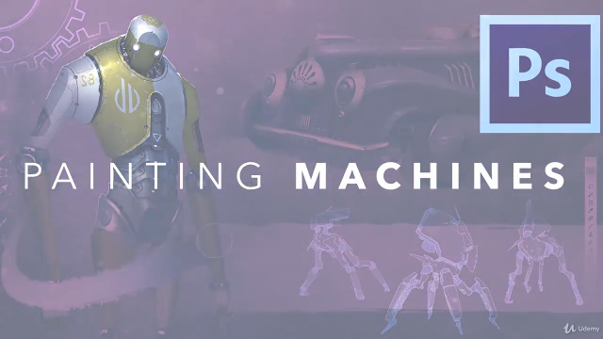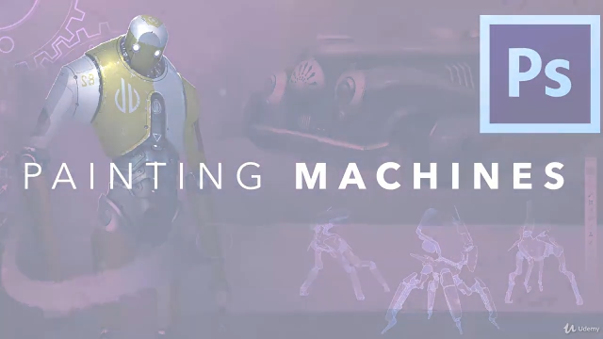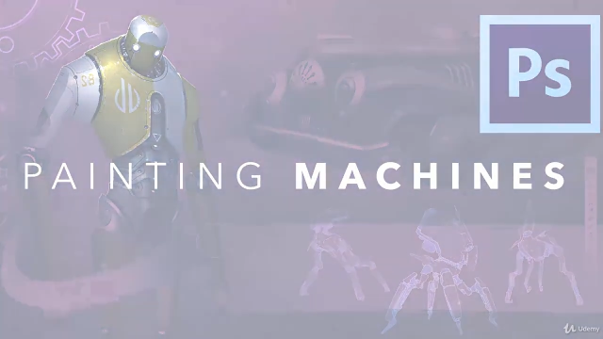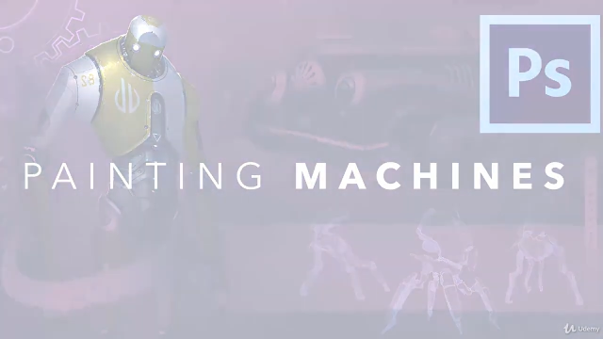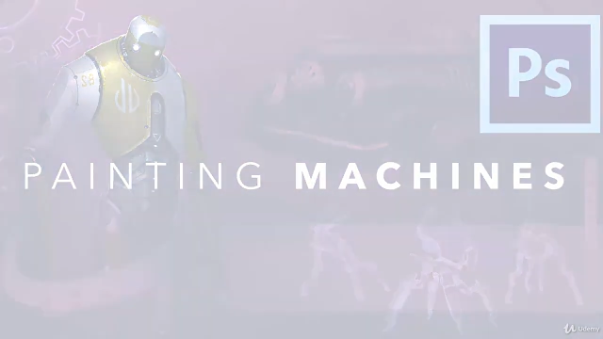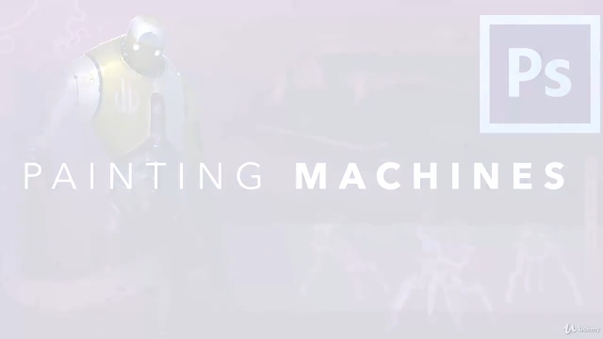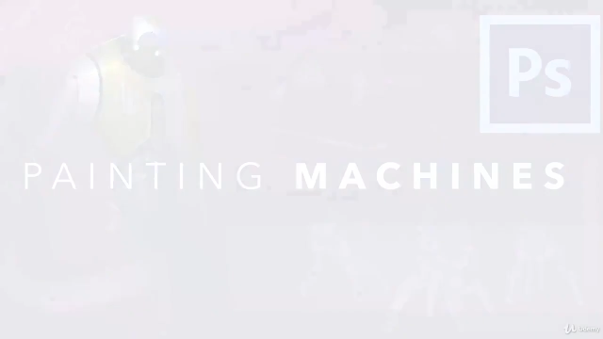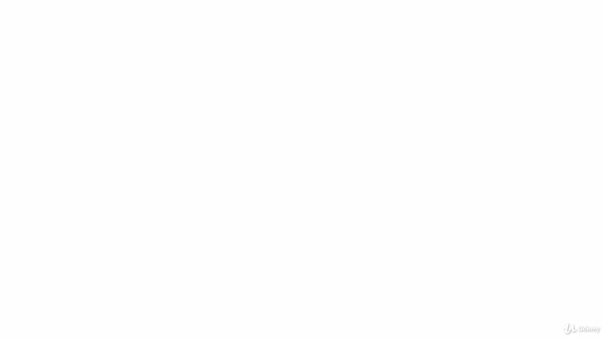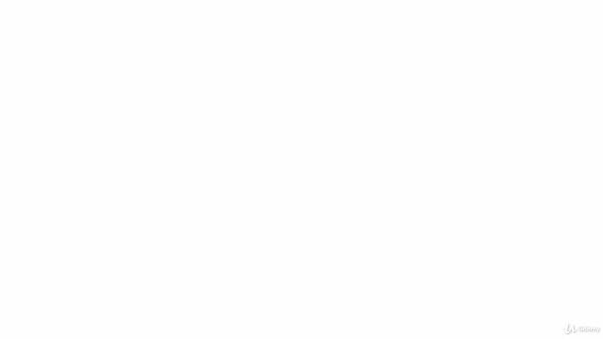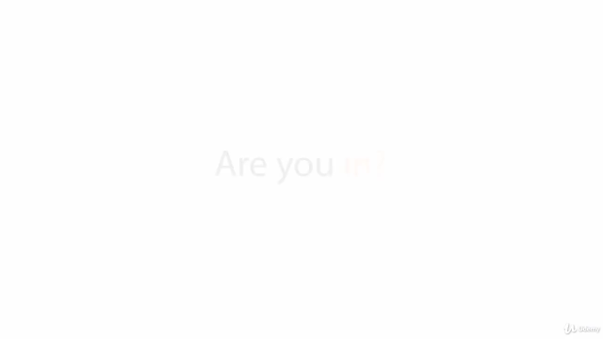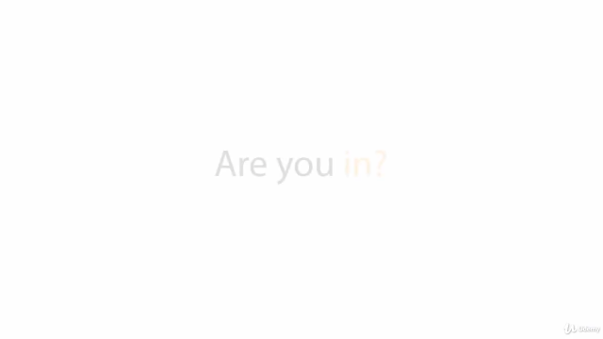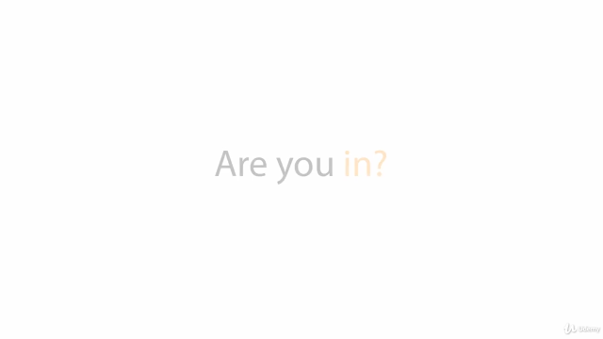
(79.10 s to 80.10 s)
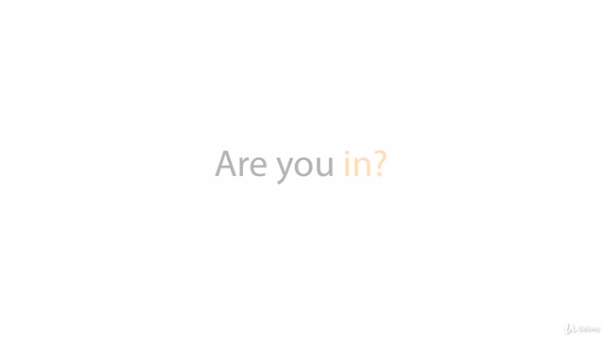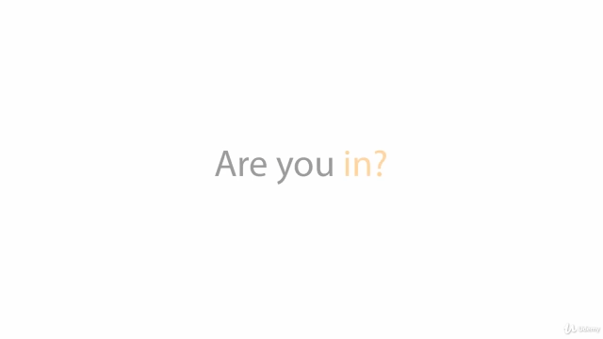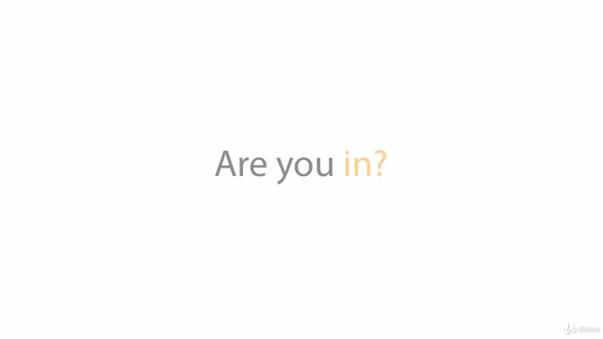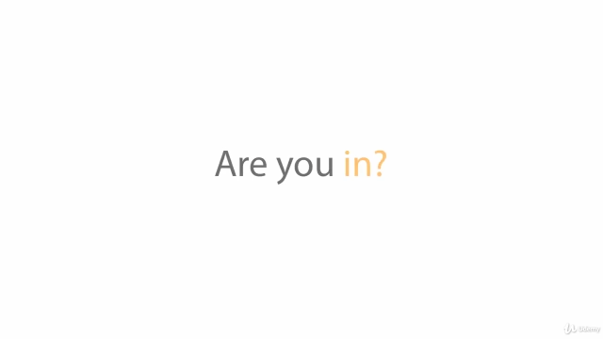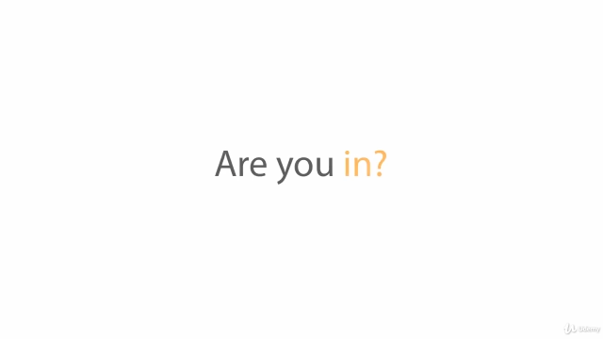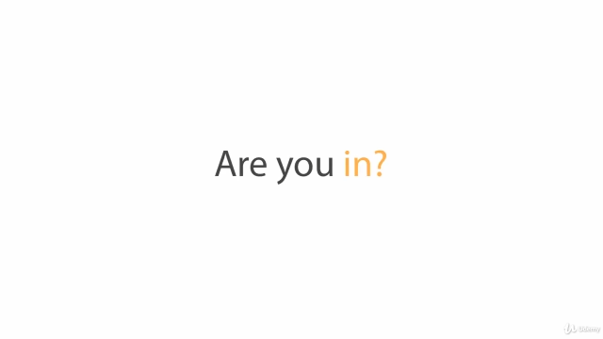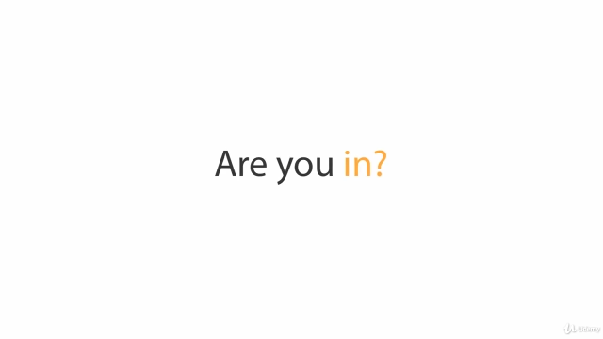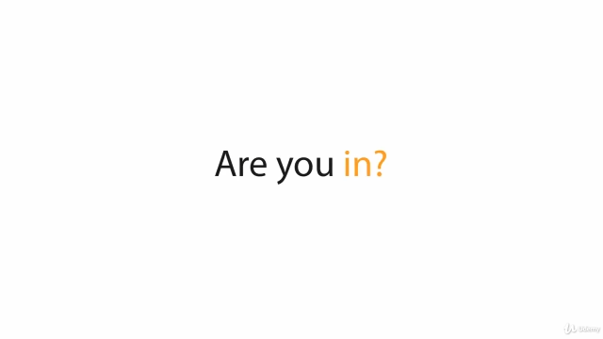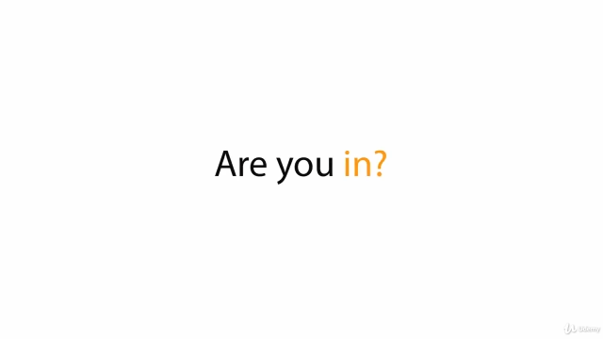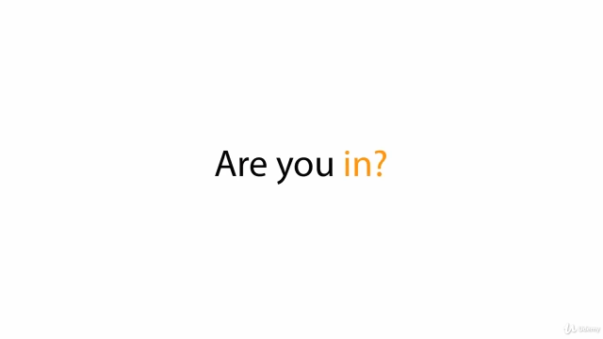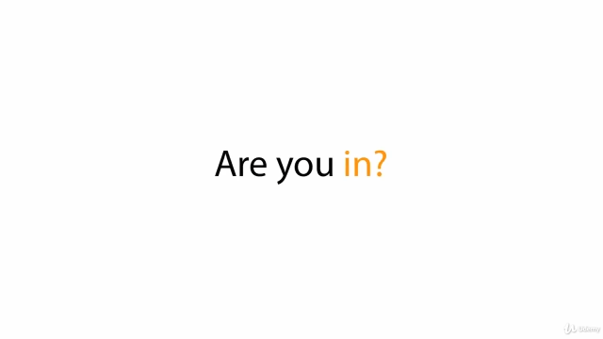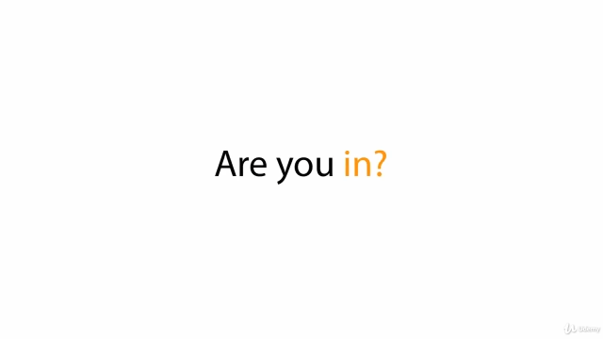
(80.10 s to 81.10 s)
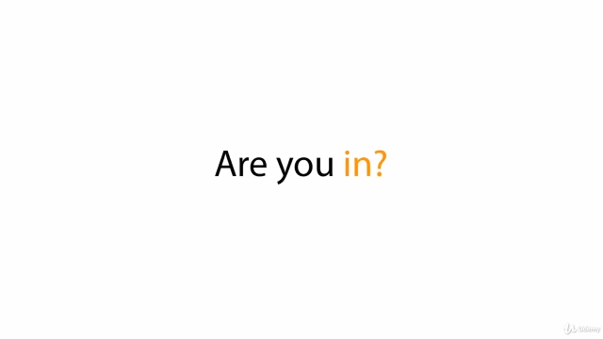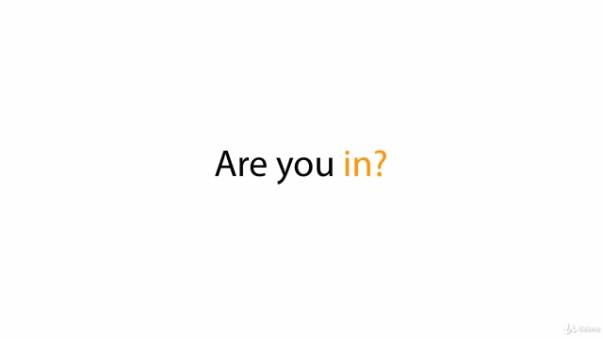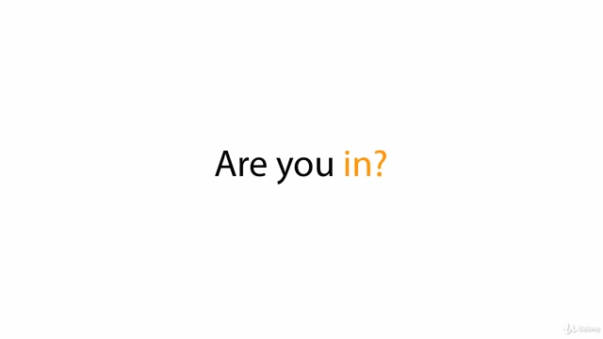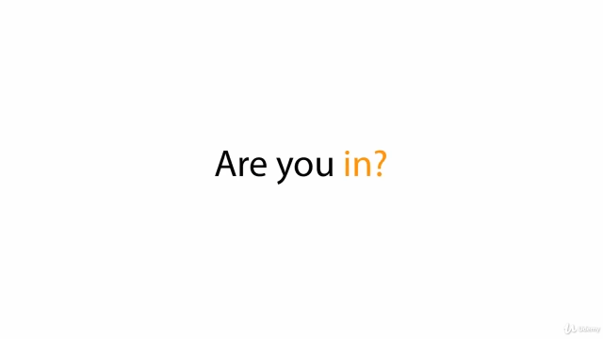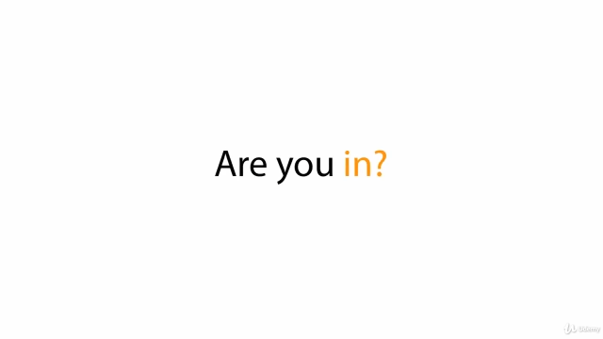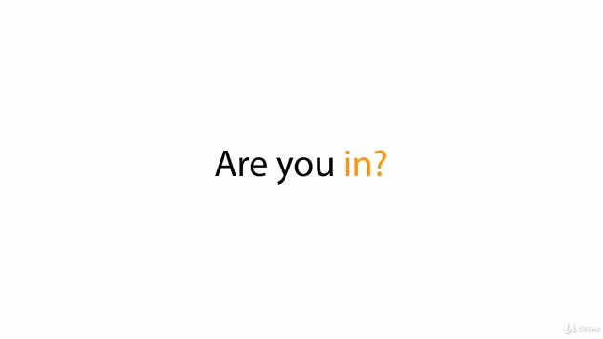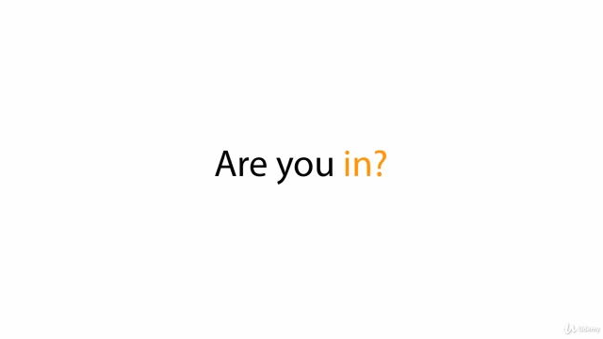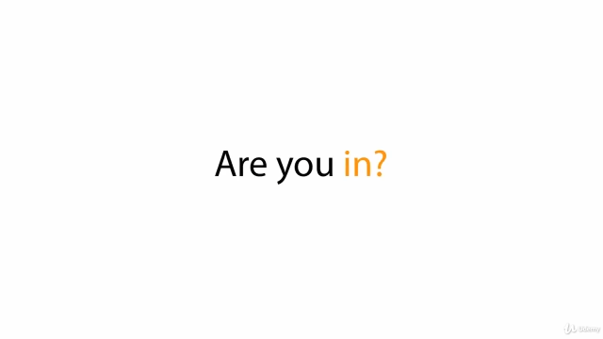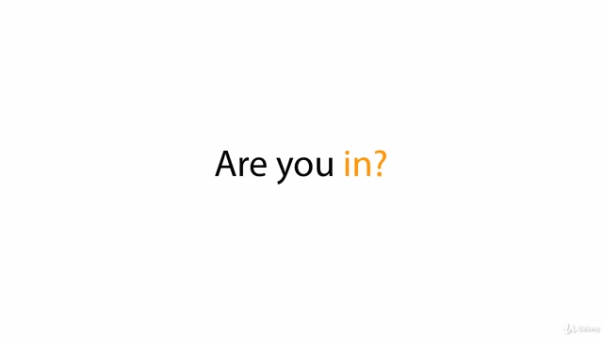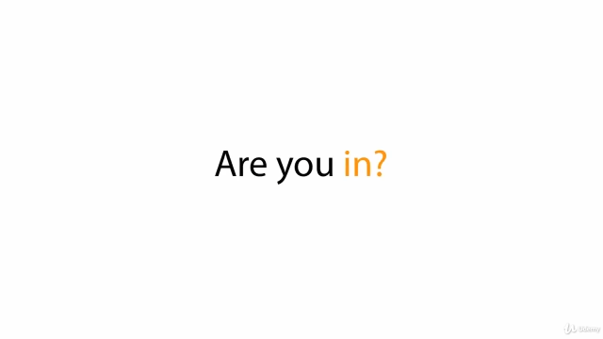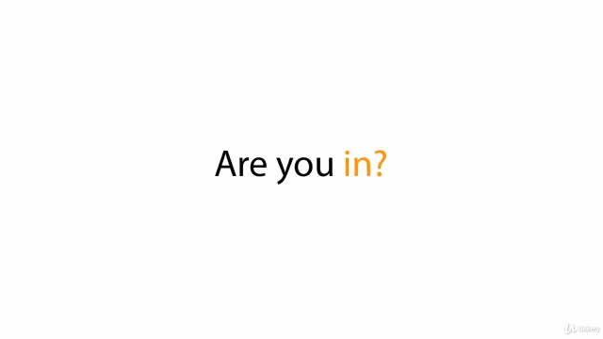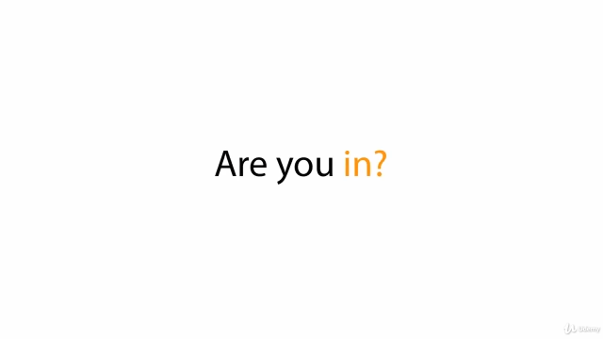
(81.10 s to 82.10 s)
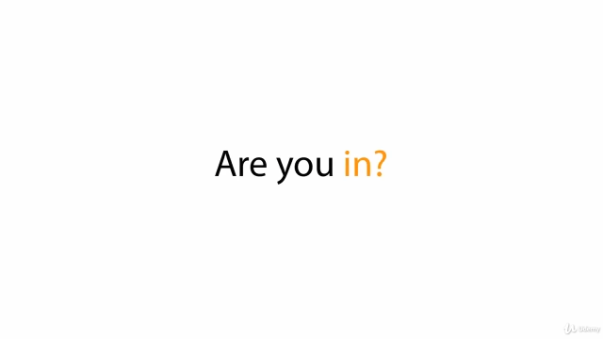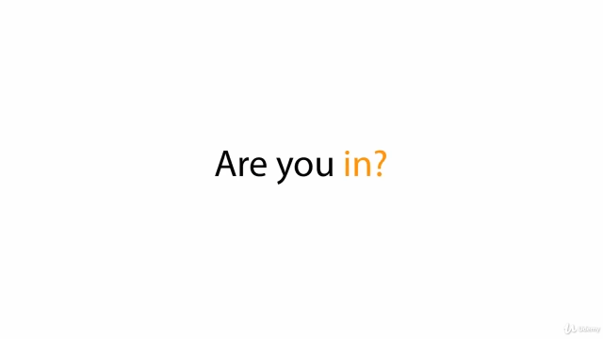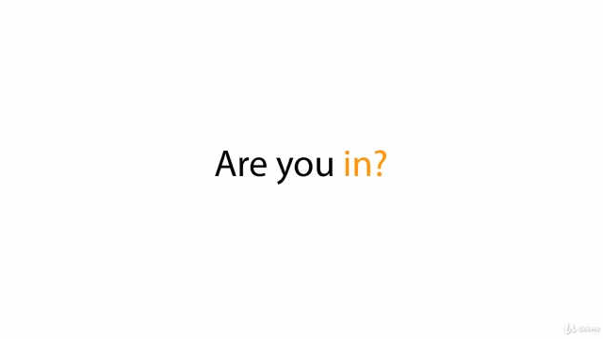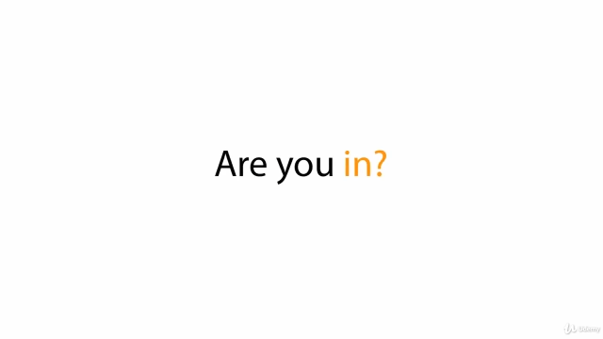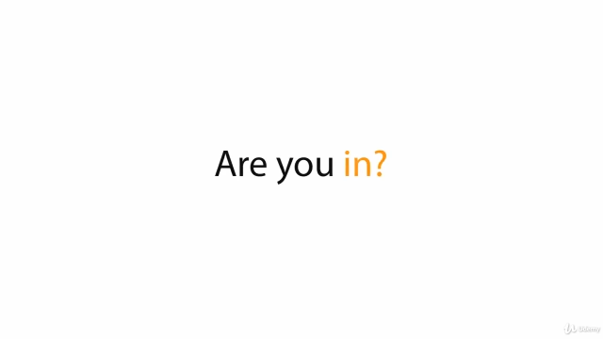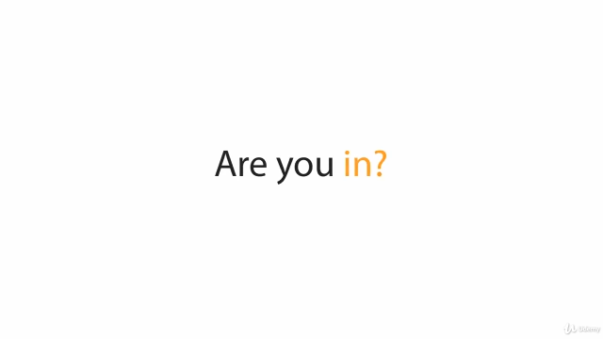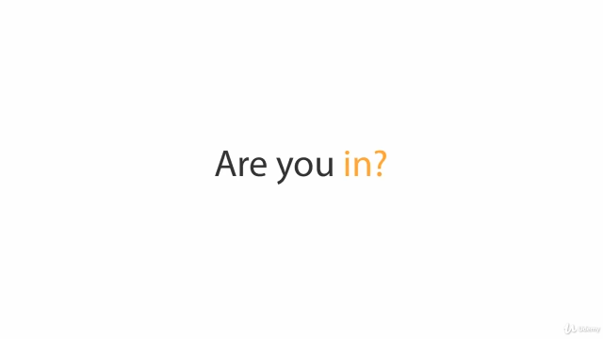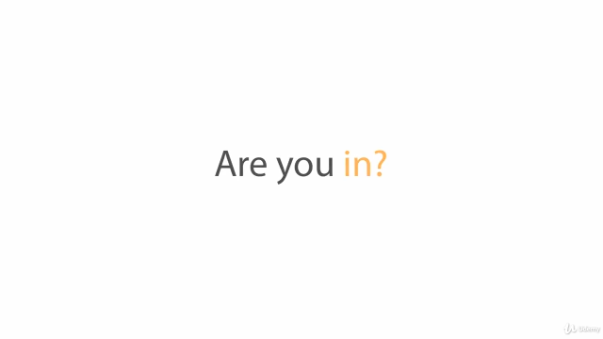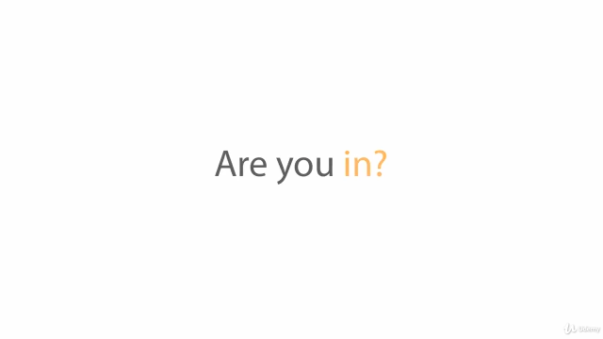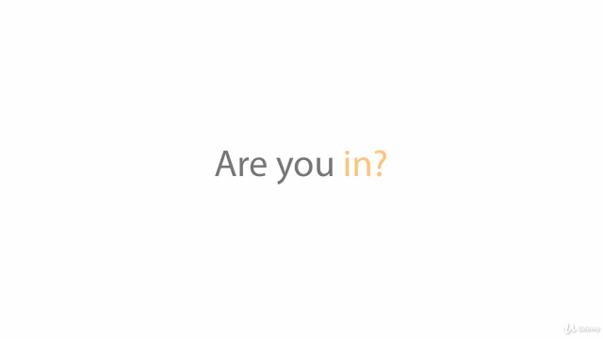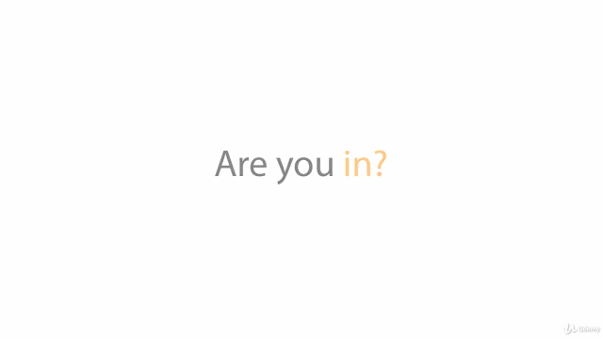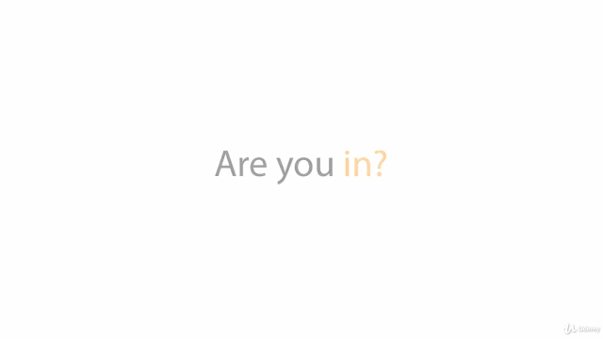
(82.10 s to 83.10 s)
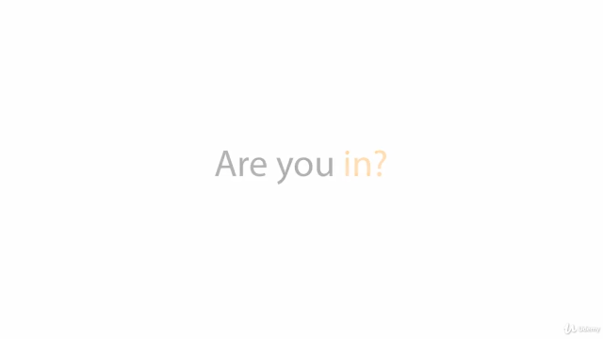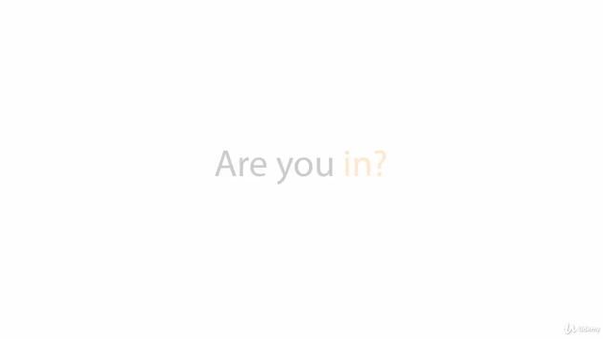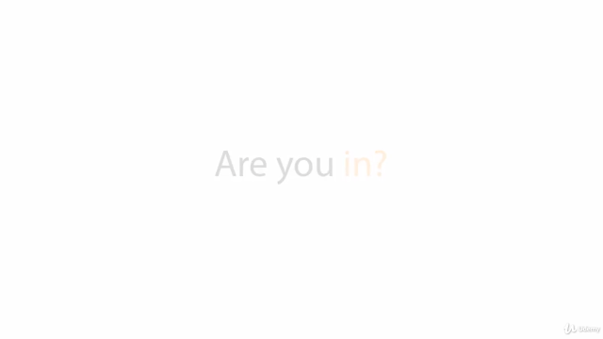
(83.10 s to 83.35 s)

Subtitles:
Nobody's mouth can be seen.